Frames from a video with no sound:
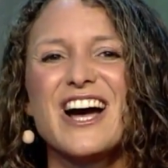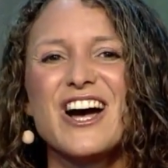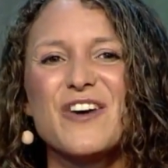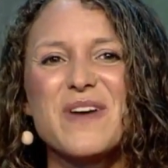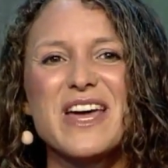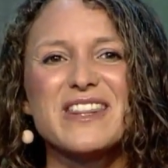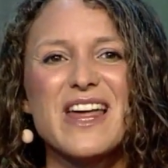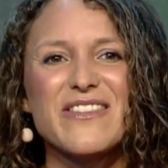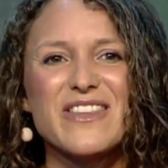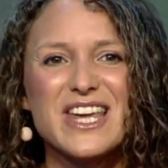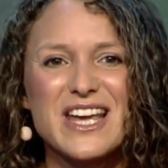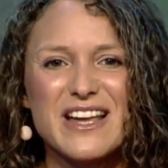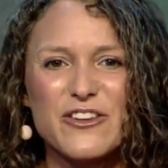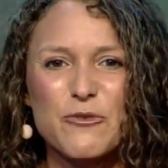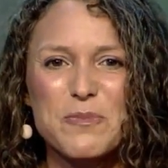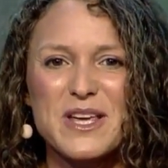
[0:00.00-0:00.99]
And then
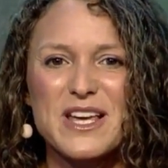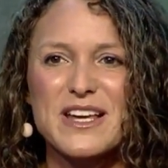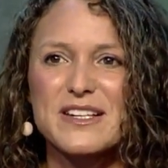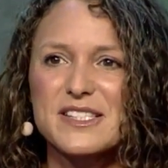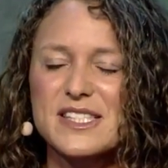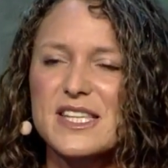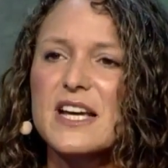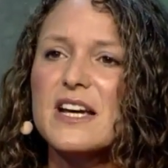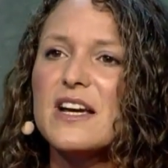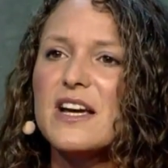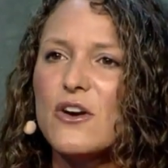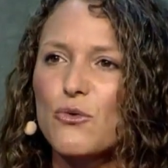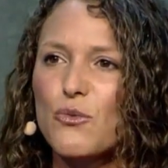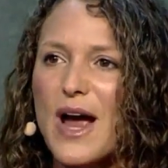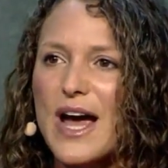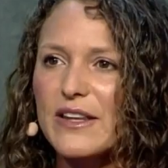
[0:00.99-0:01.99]
the other piece,
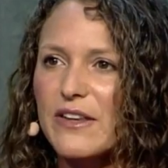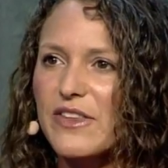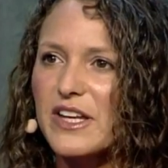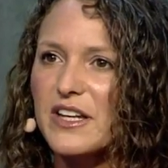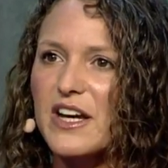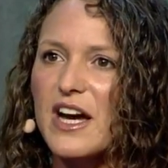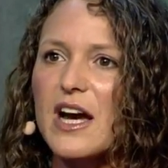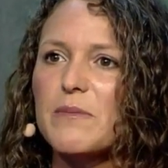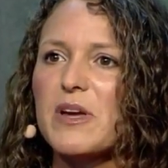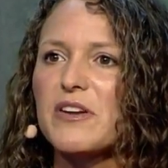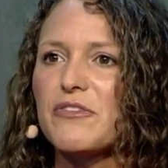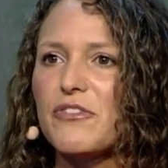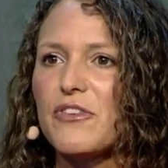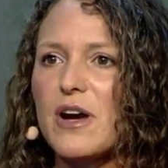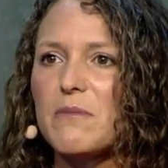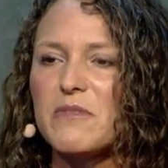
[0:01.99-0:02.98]
rather than coming
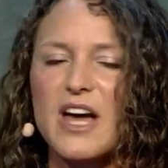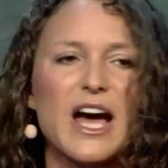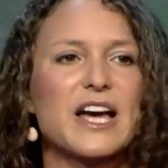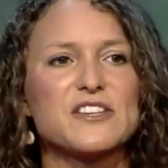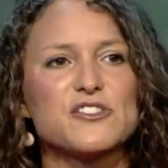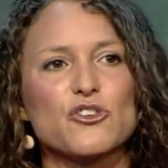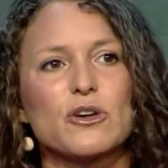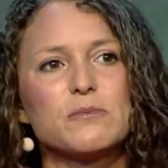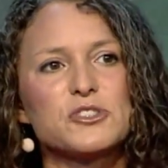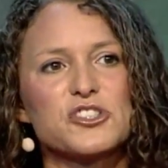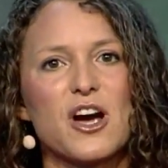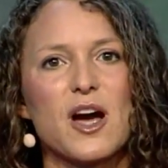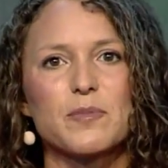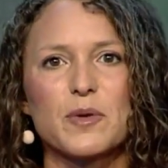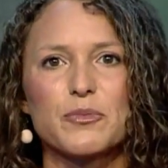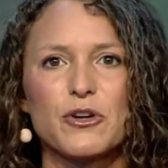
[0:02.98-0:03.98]
from the ice cream
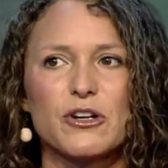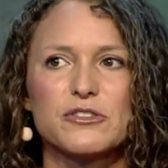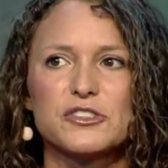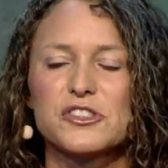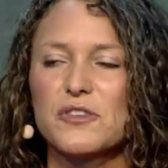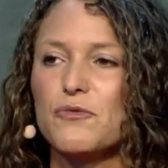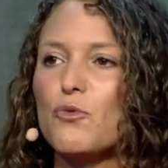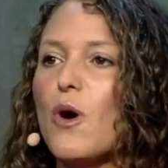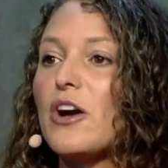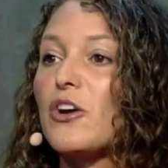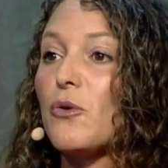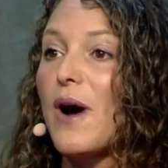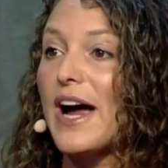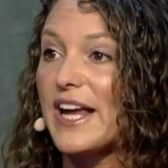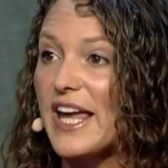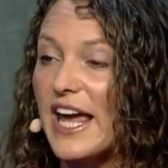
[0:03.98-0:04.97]
shop approach of what
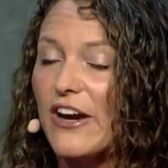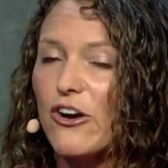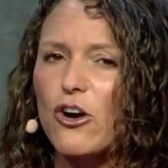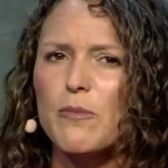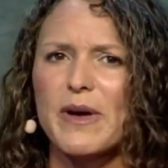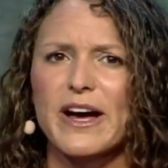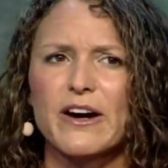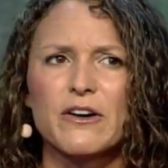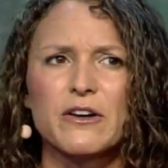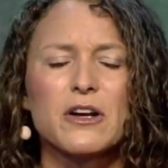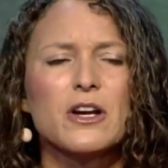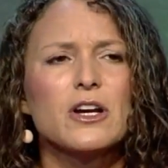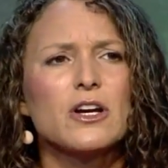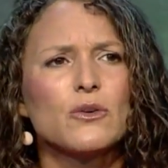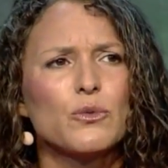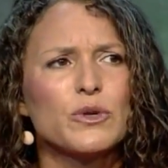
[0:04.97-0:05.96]
do I care about,
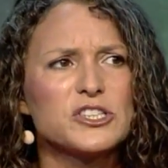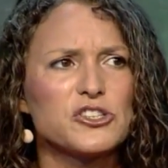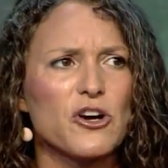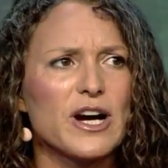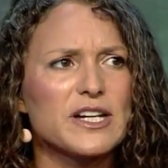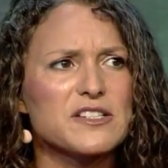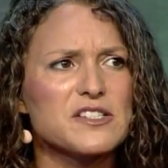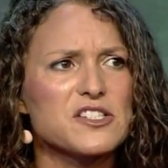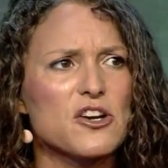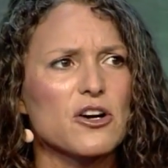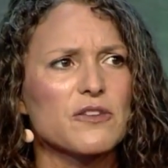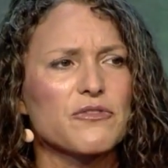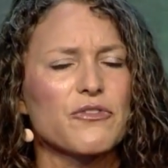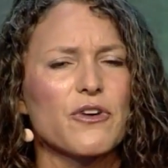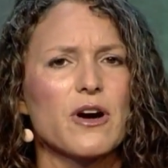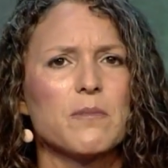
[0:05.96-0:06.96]
we try to
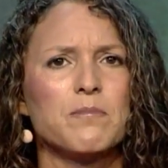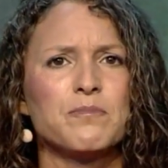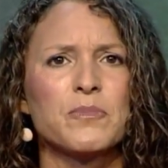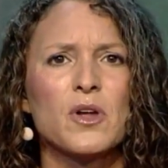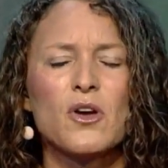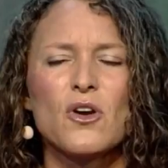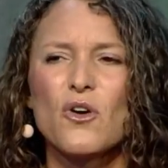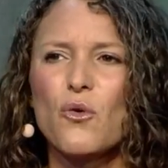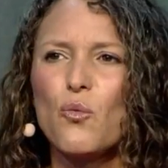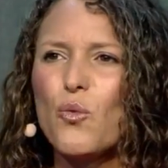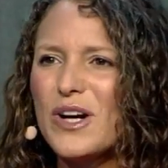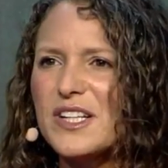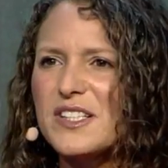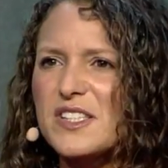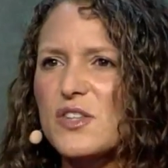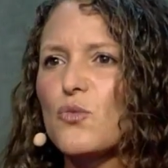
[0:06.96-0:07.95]
start from
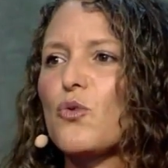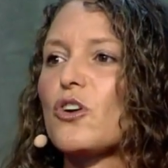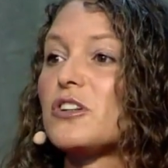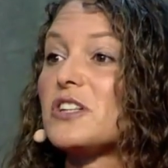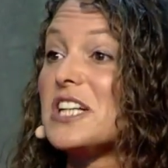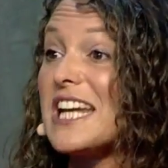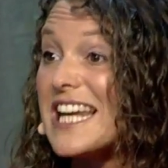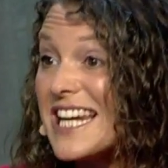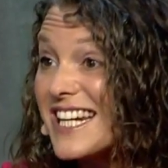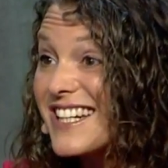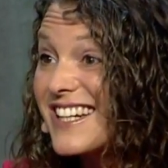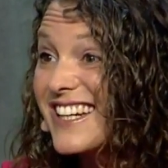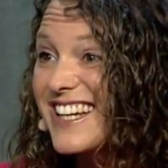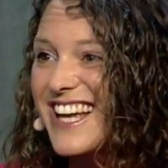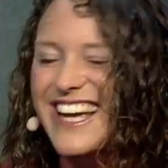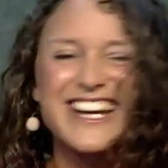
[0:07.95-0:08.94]
what does the world need,
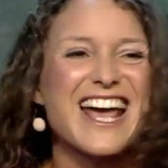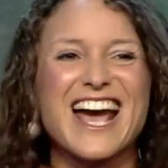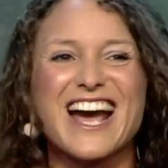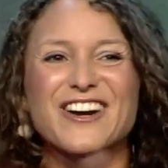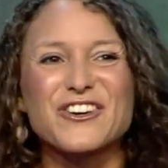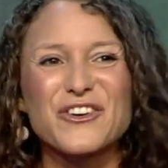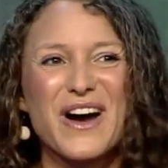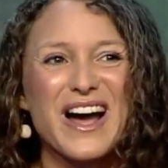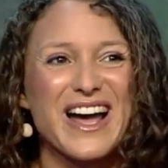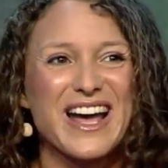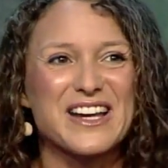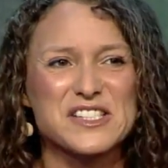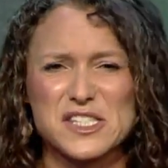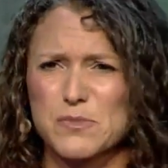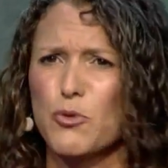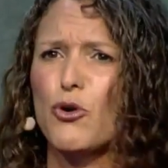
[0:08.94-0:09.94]
and how do
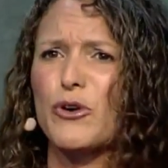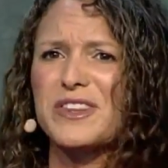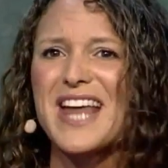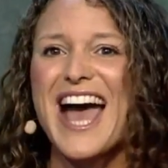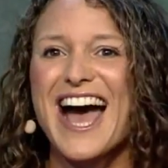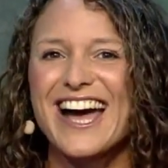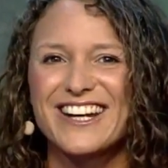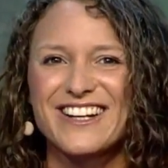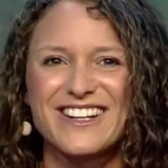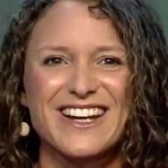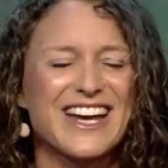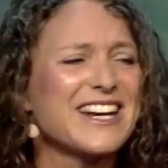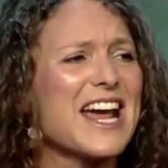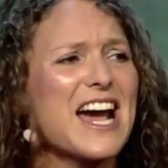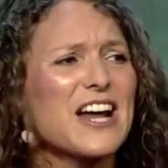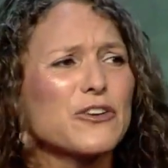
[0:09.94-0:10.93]
I support that?
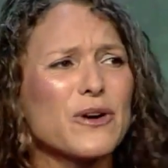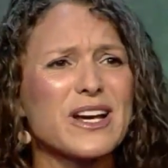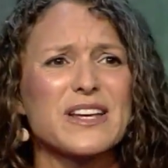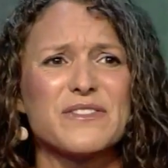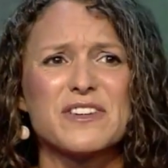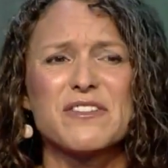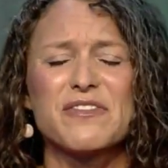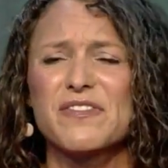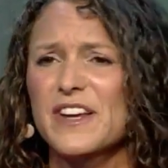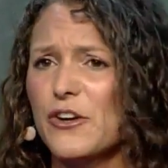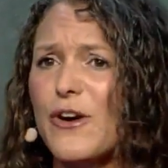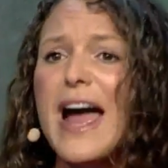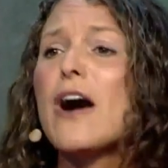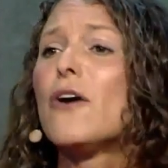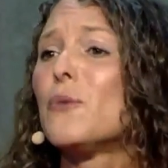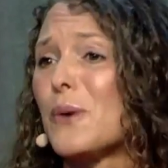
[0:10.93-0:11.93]
And how do I even figure
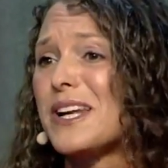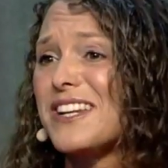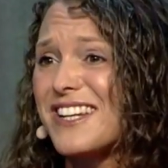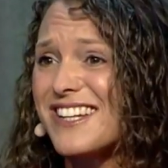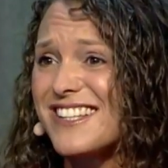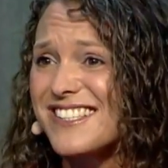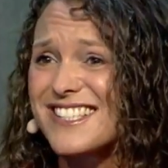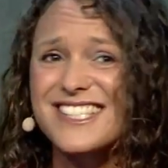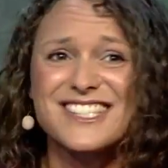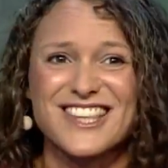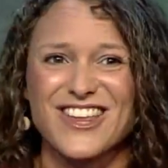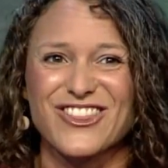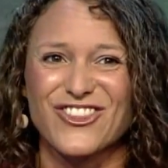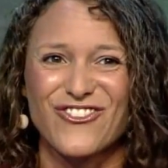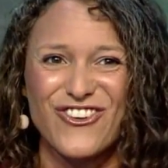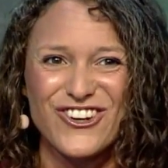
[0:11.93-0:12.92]
out what it is
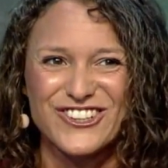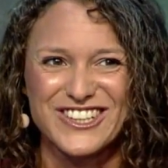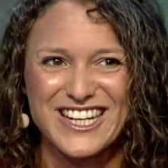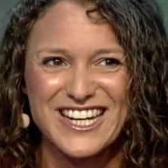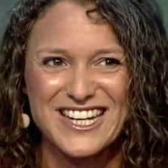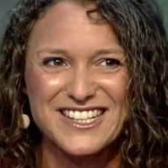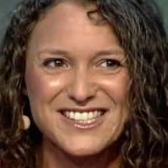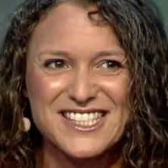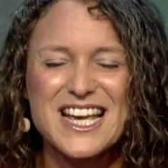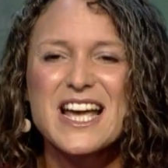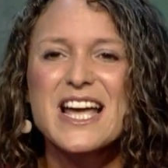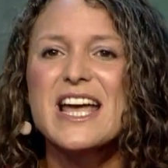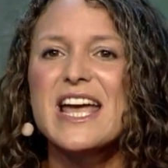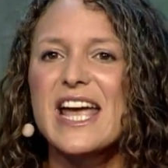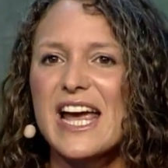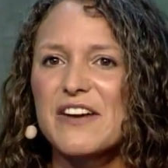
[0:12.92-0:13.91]
that the world needs?
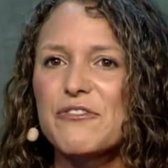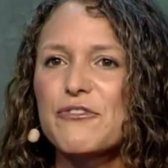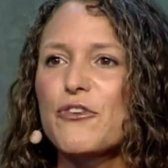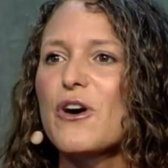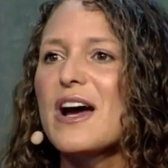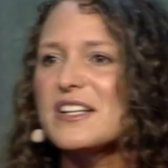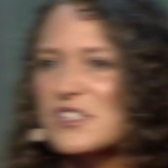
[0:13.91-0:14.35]
And for